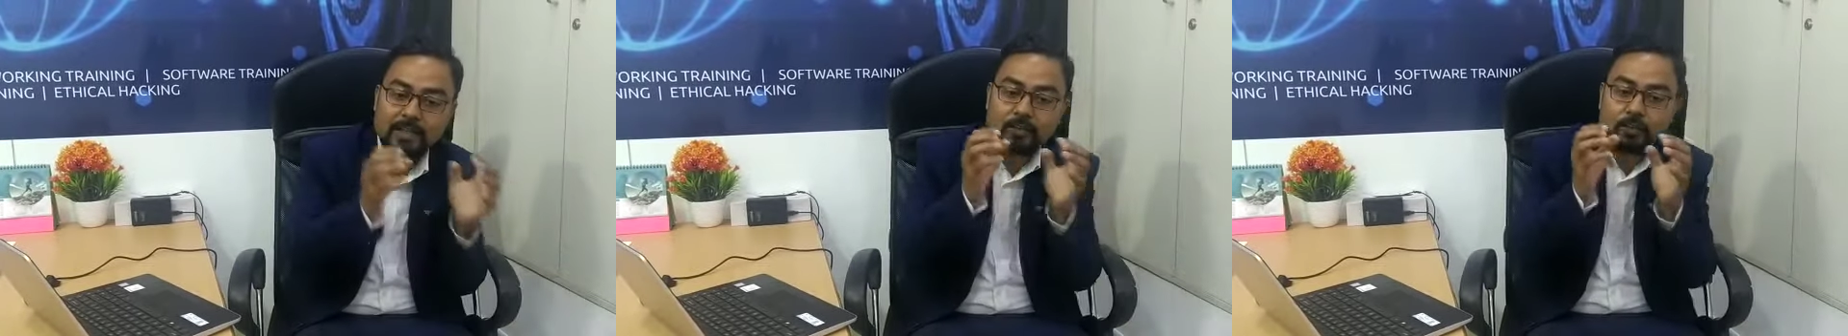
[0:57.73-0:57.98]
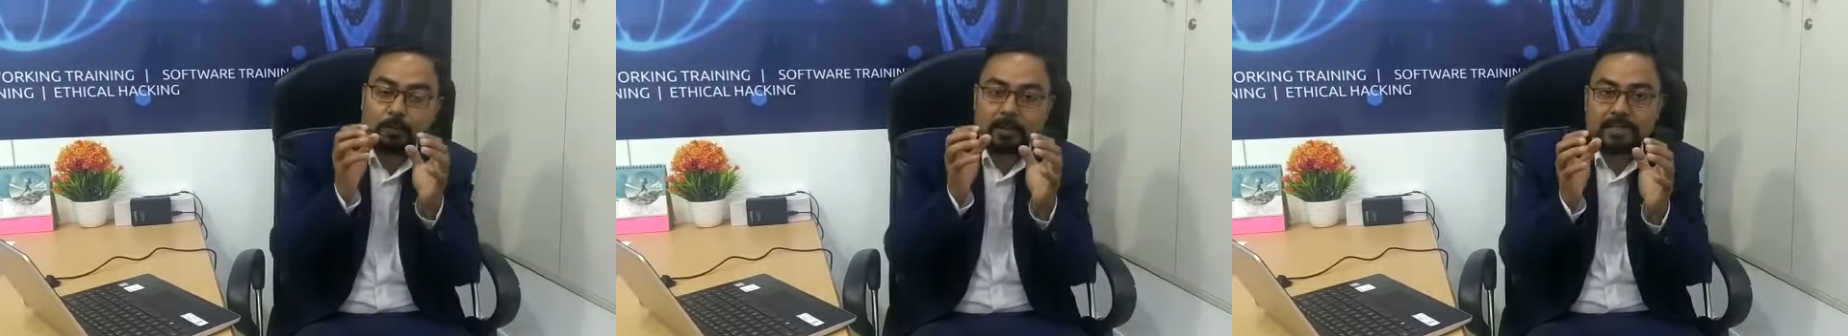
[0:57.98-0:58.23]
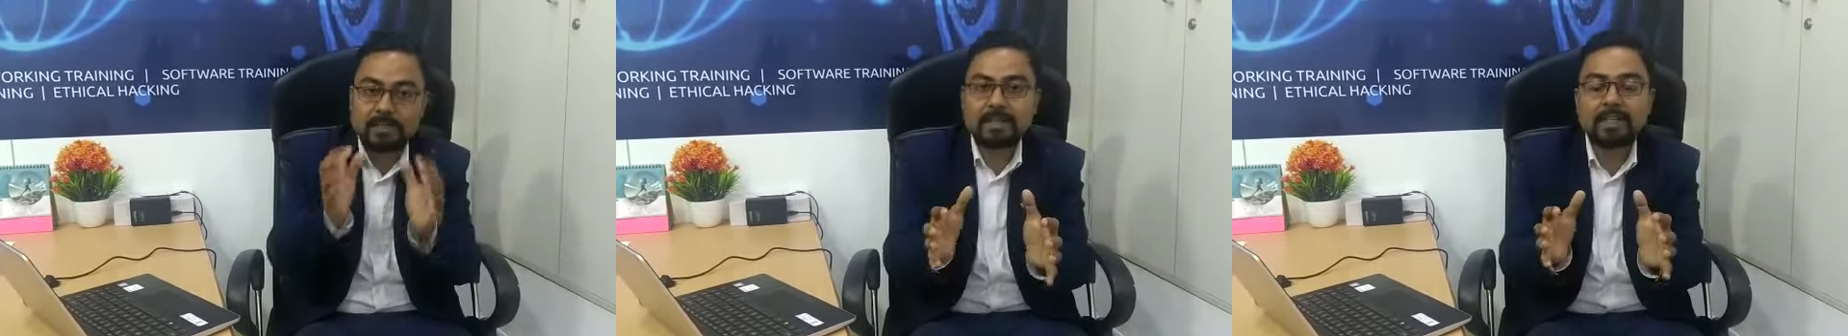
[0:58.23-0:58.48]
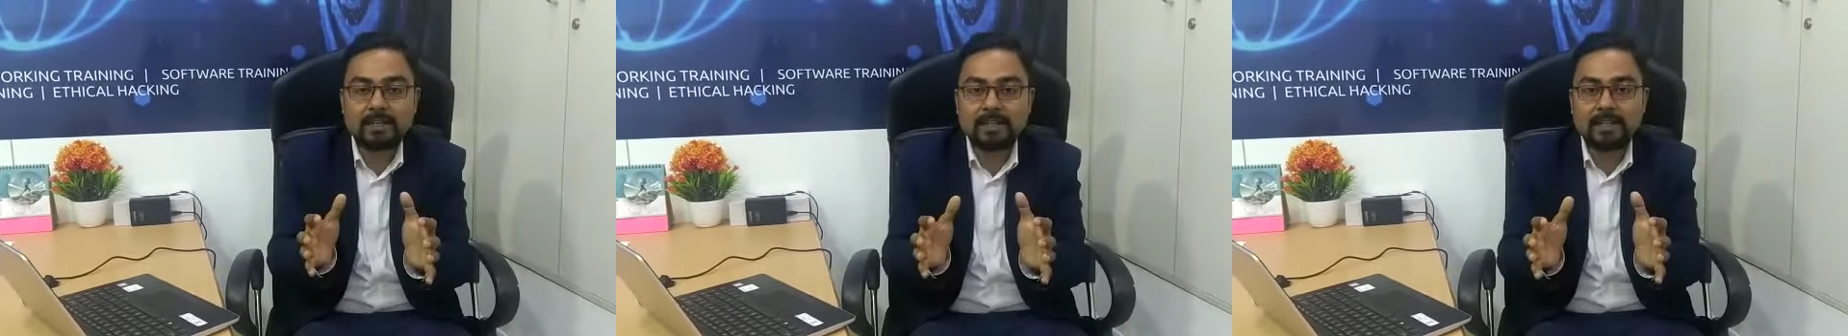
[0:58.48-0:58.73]
So
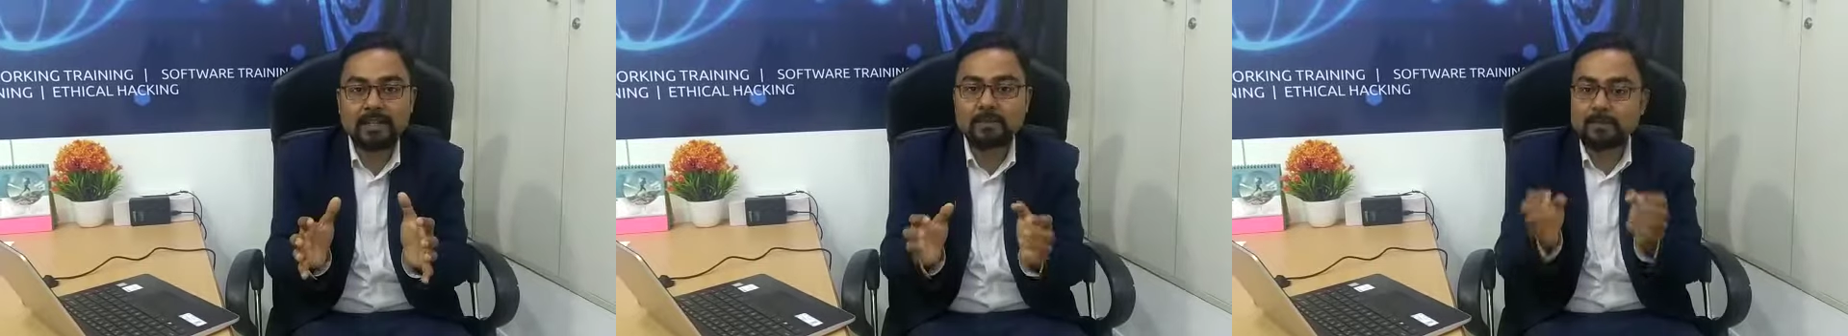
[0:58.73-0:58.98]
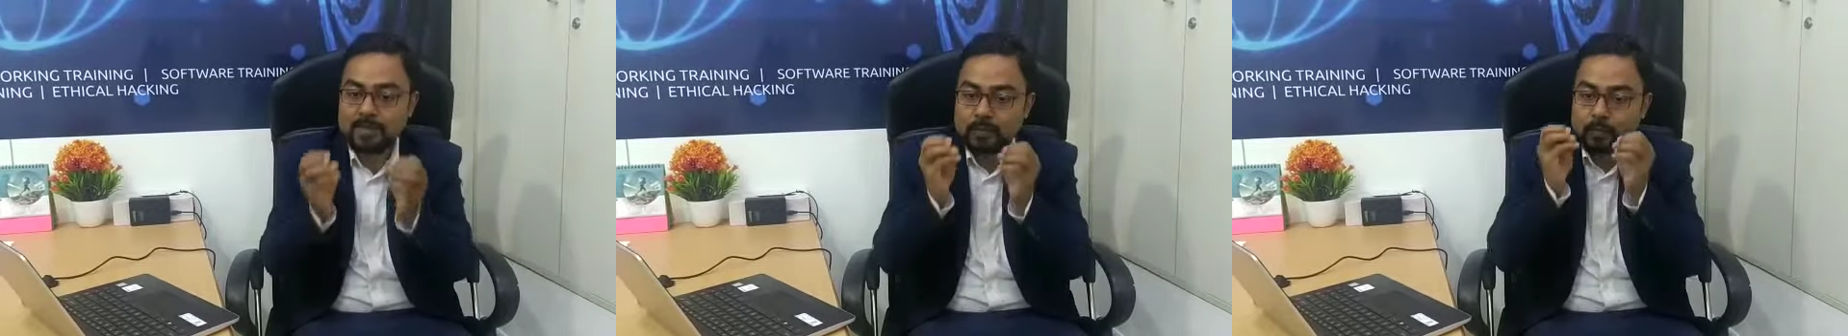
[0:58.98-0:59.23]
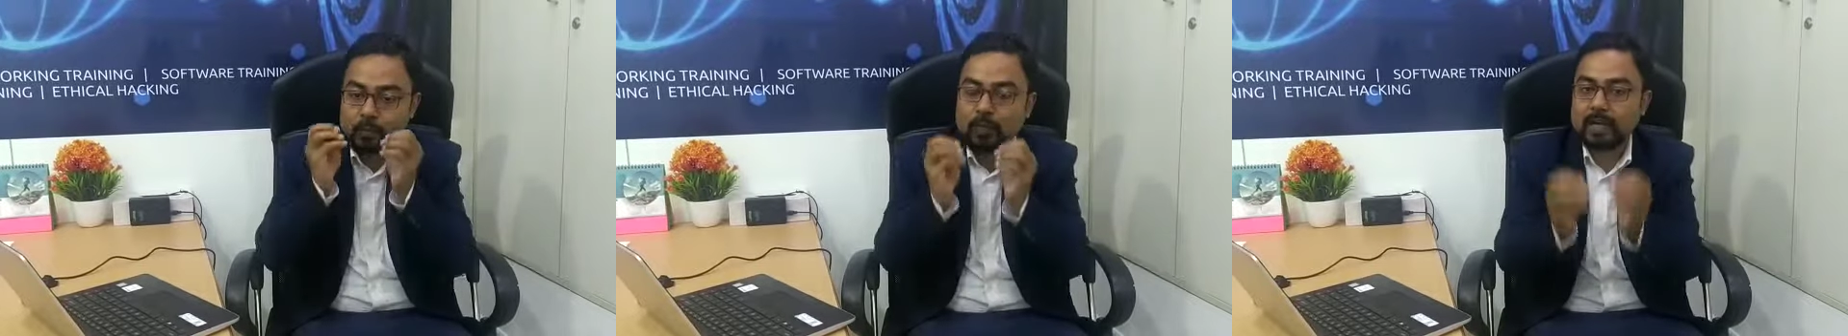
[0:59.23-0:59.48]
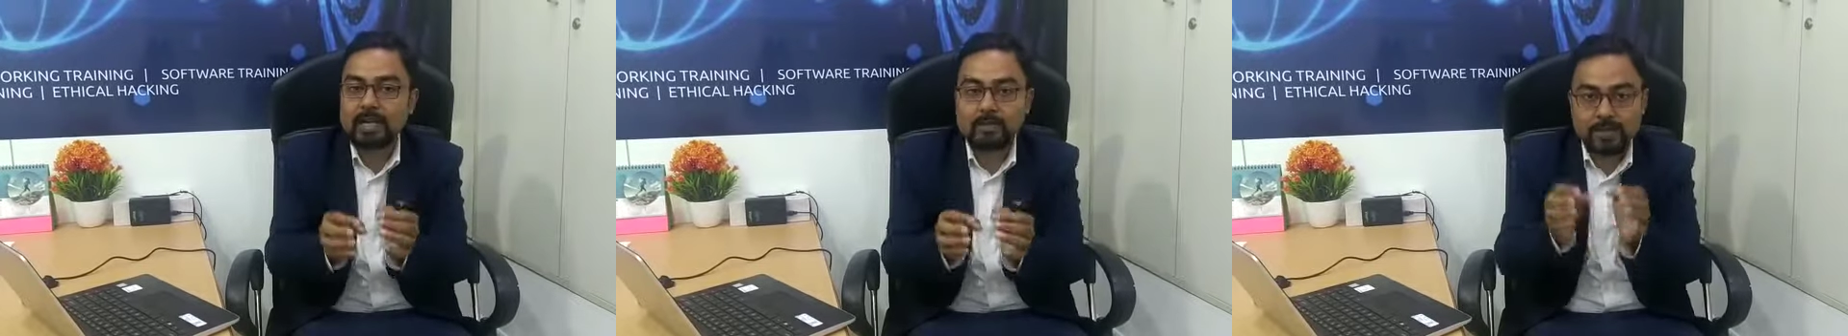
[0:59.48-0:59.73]
machine learning means
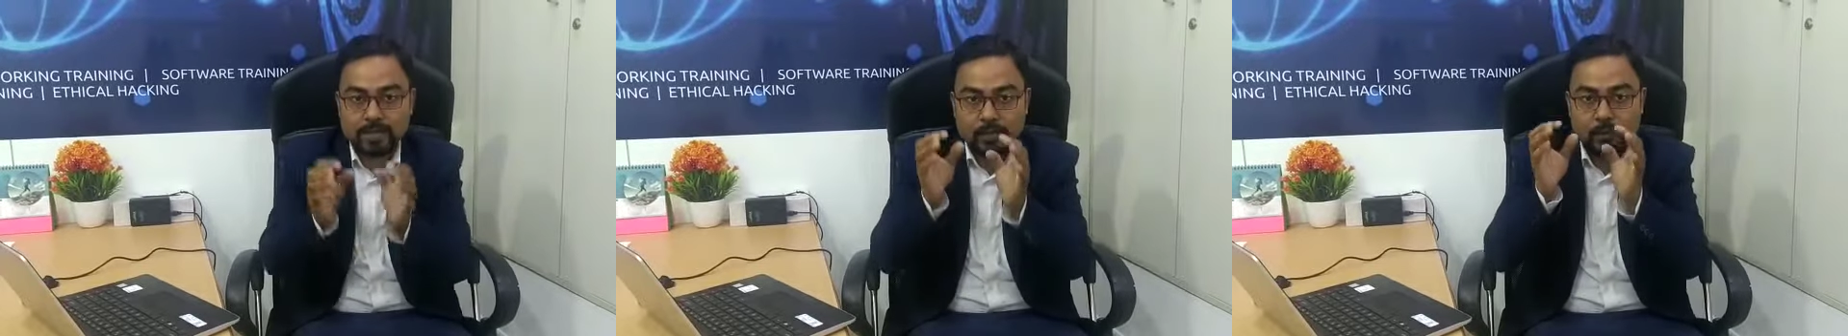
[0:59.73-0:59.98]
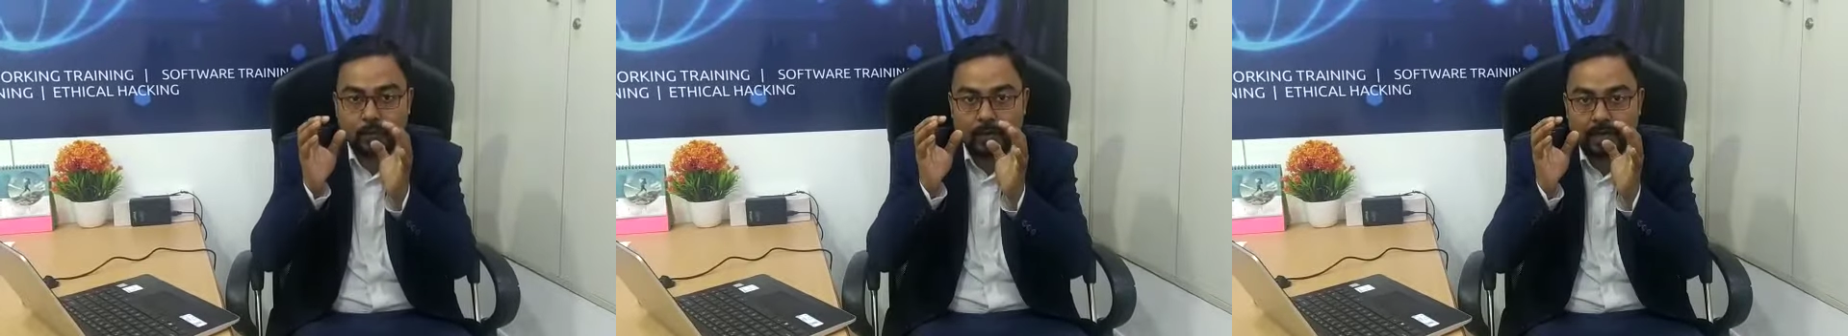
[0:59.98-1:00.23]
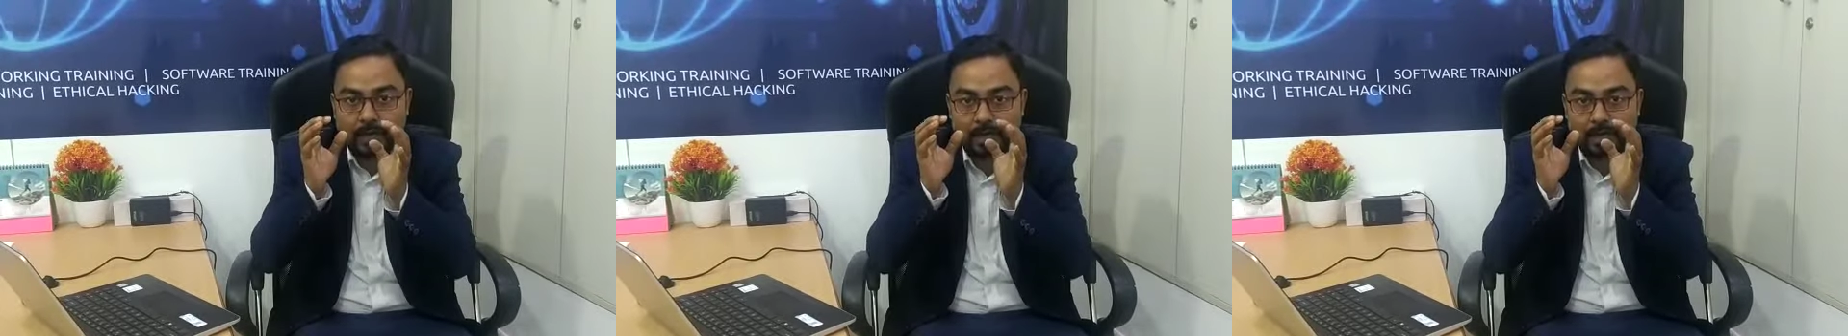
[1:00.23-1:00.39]
whatever you are